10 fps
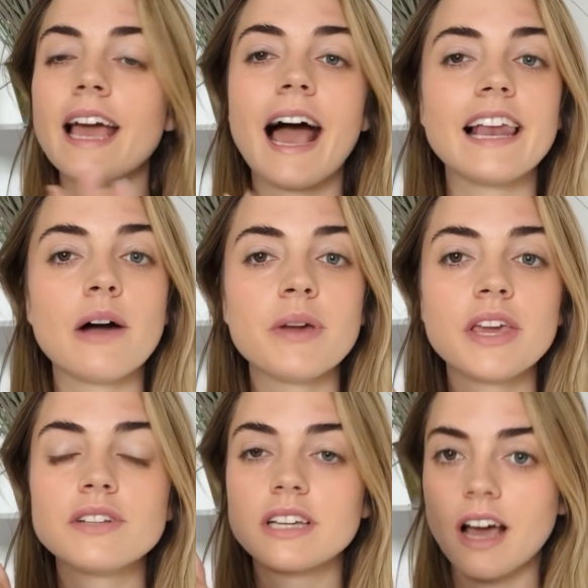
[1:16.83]
allowing
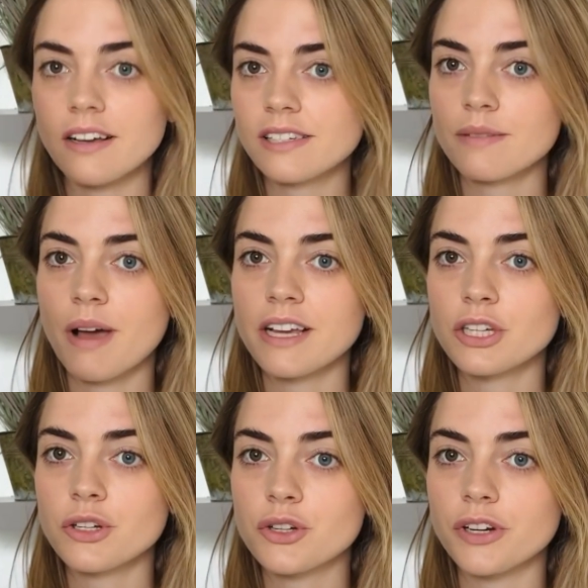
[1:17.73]
you to customize
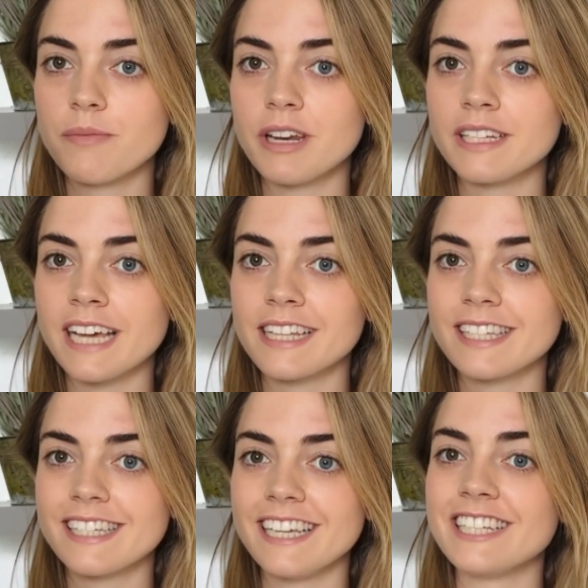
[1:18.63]
your treatment
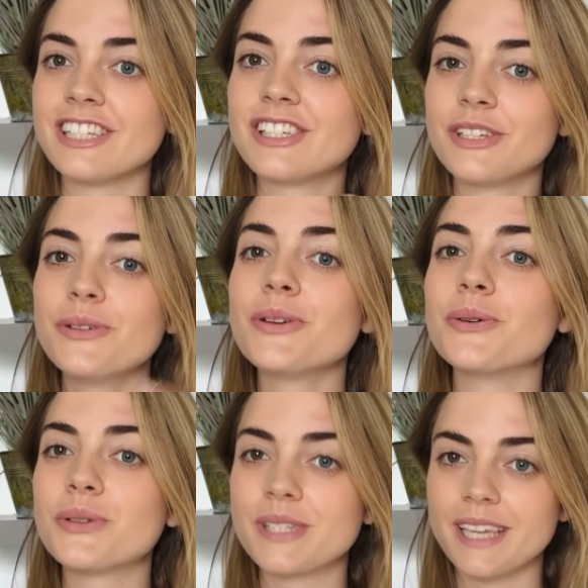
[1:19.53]
intensity to suit
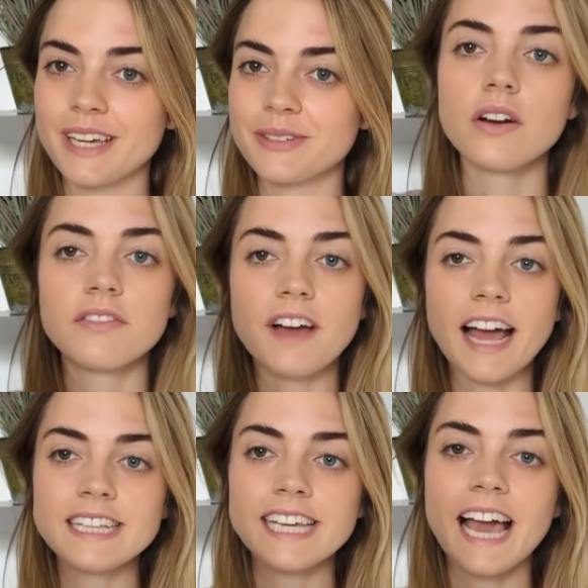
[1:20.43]
your skin. For
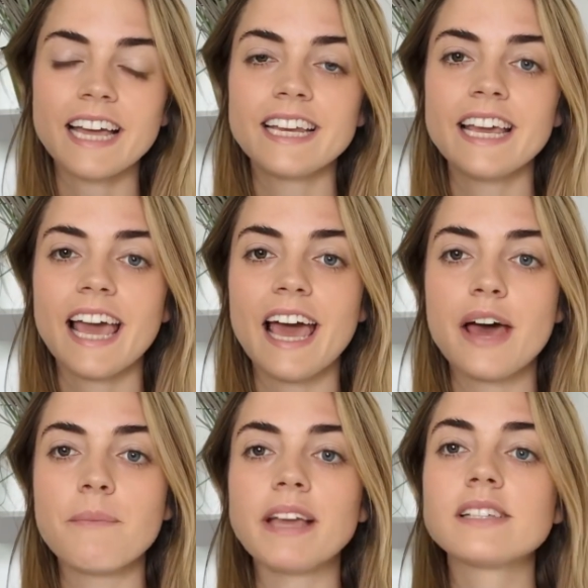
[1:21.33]
anti-acne care, make